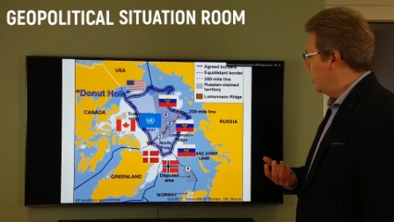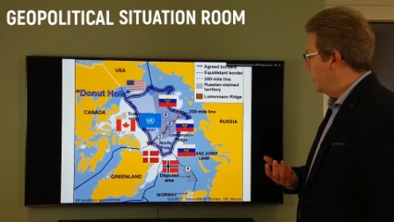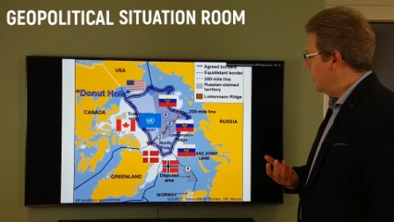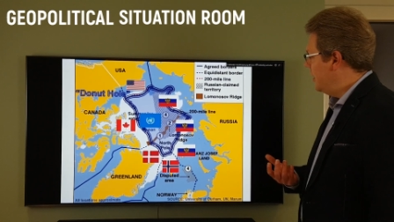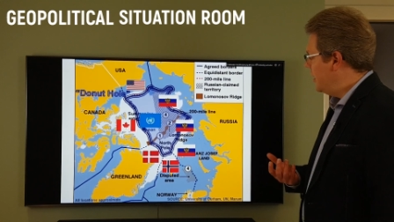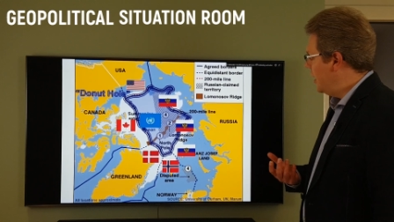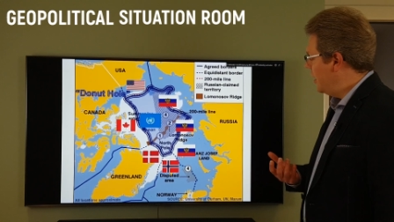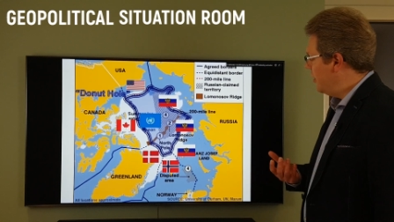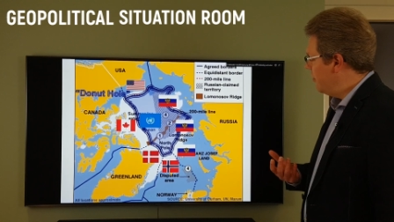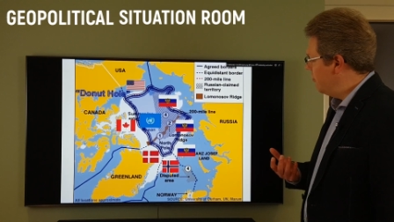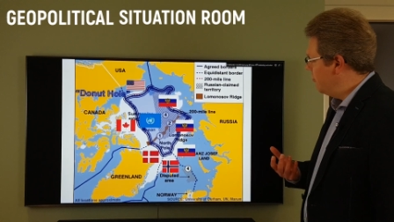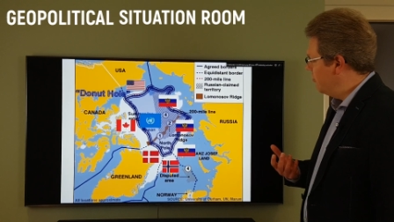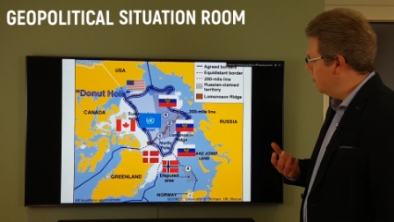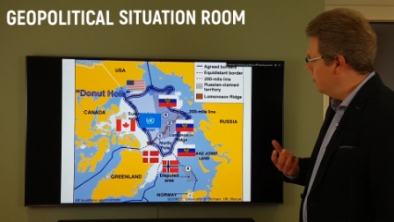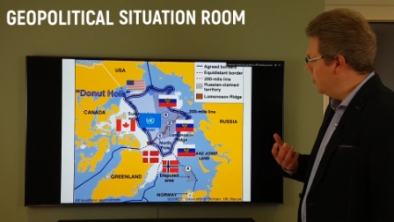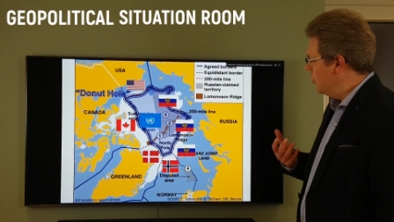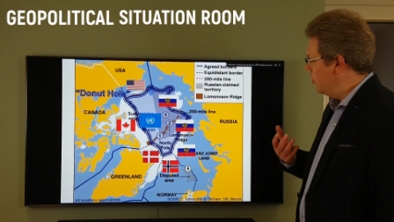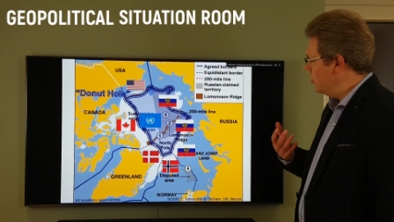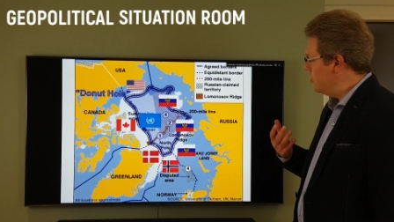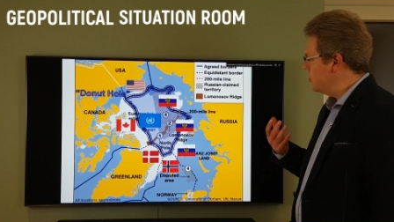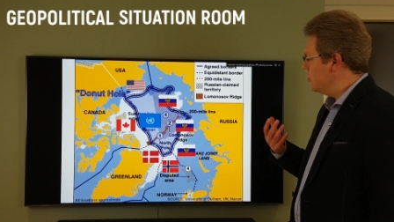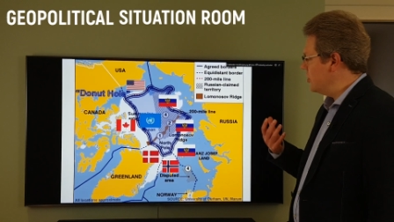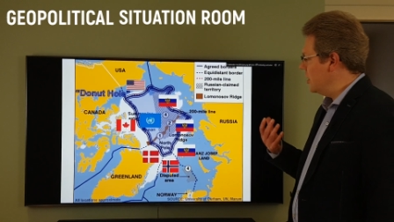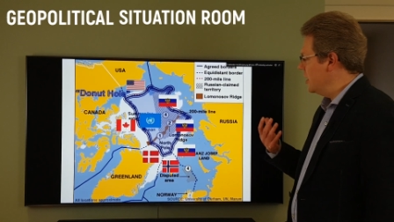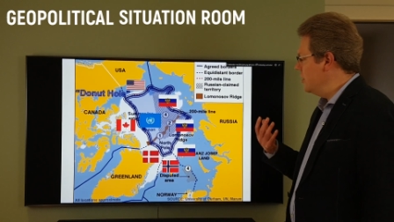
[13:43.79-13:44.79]
They've
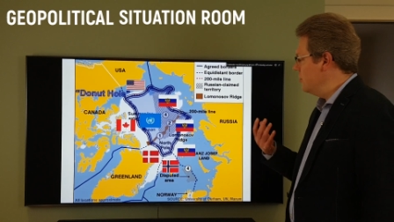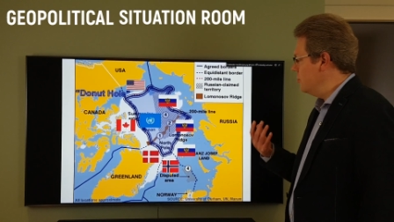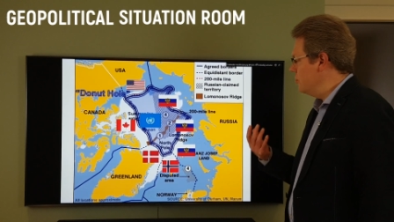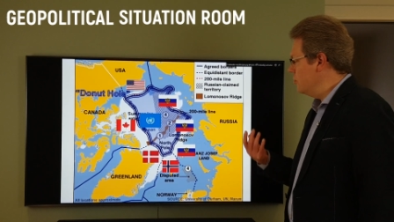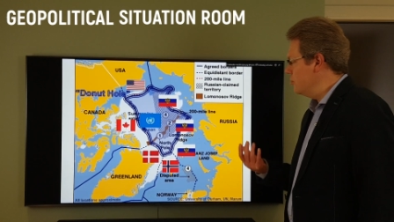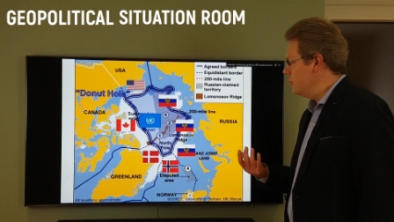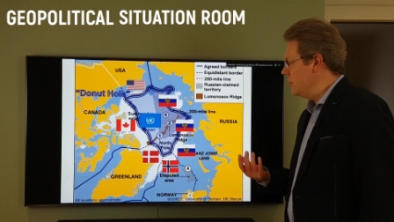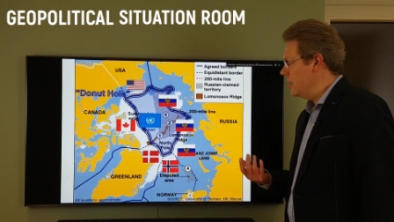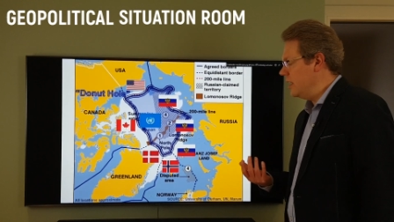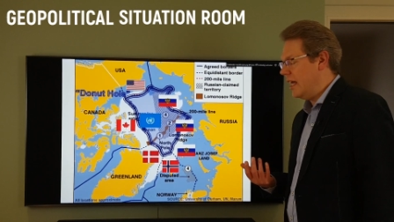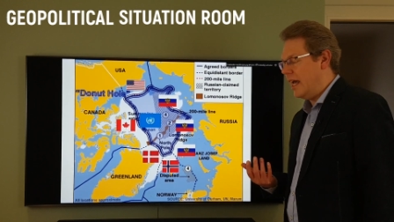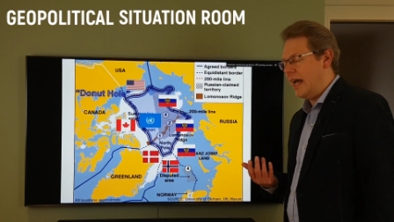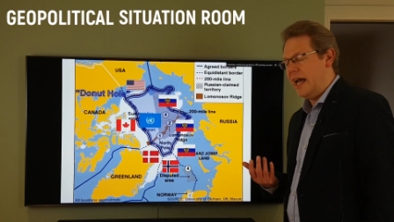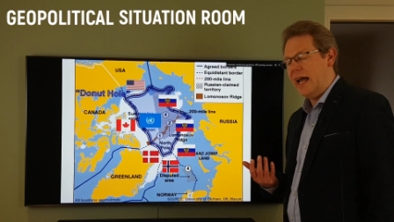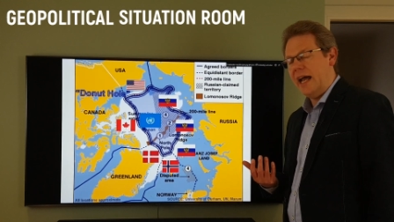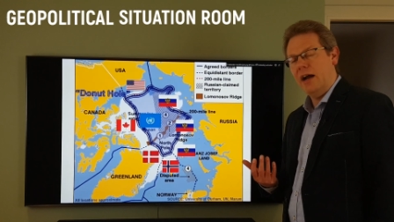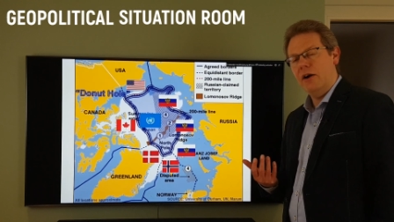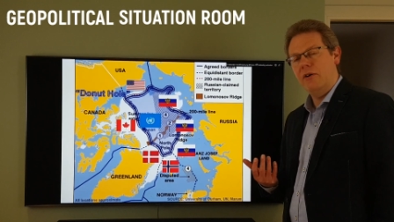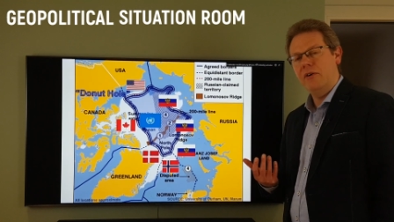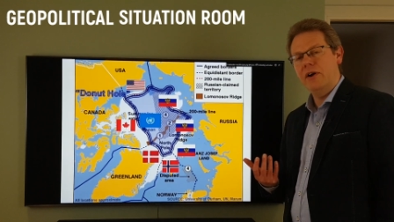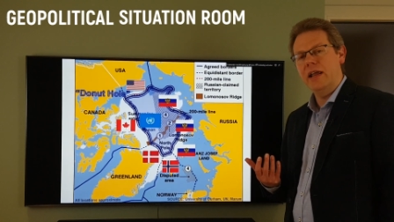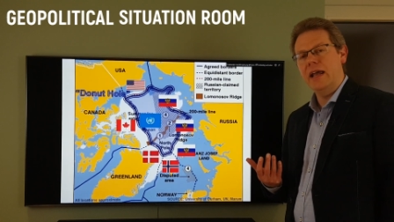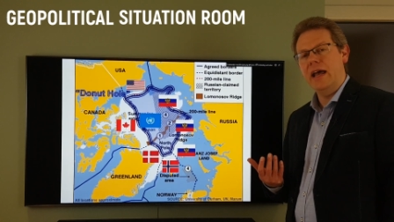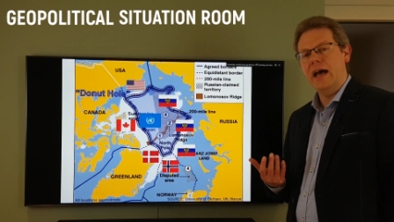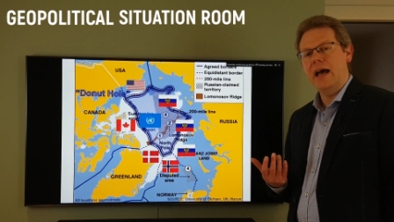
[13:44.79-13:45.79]
looked into the
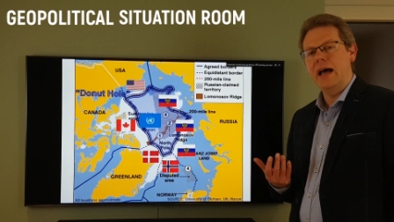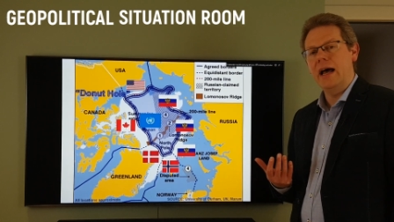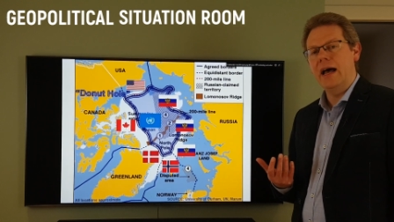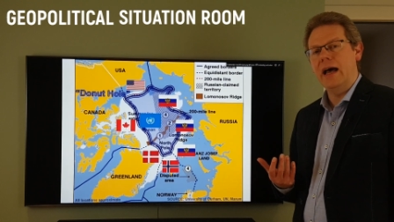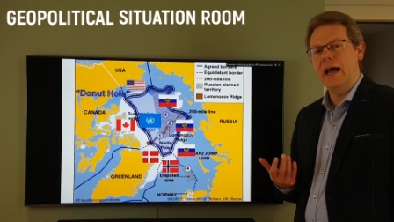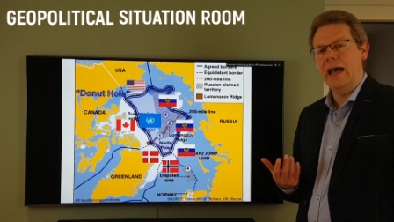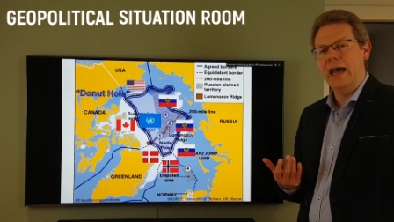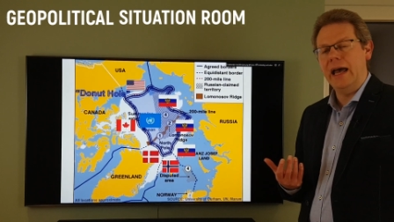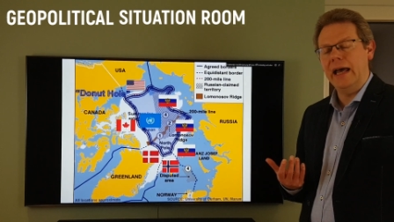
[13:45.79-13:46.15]
area,